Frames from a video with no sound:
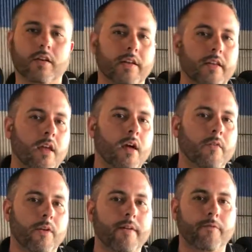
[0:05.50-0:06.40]
looking
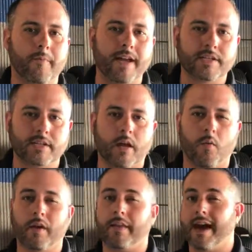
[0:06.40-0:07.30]
for information on
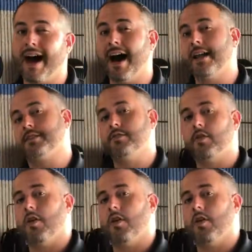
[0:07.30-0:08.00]
one of the hottest new